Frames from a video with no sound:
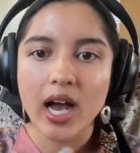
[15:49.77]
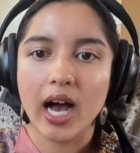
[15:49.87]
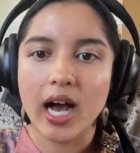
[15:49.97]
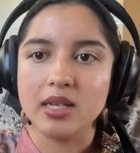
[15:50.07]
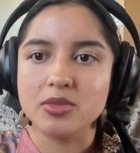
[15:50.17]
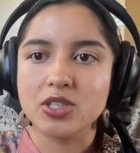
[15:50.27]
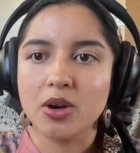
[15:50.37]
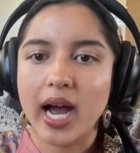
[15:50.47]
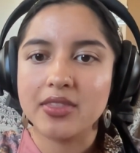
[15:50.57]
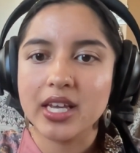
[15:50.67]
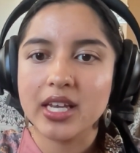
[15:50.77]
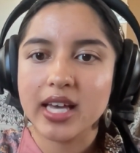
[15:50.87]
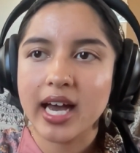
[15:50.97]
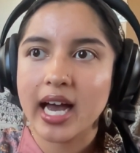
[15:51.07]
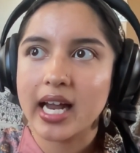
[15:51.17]
So I think
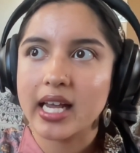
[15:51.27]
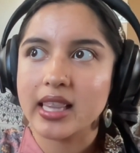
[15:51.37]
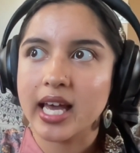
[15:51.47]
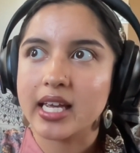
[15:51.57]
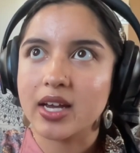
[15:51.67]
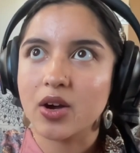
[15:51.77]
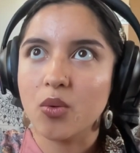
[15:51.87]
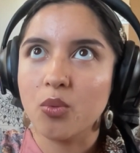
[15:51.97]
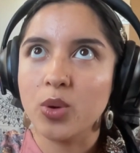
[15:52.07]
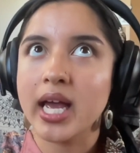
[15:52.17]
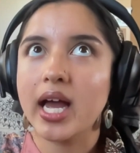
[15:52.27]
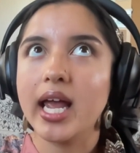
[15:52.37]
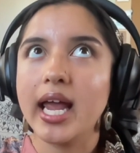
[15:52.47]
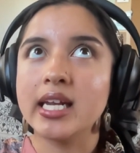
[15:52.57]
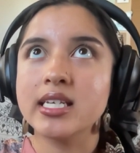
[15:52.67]
that it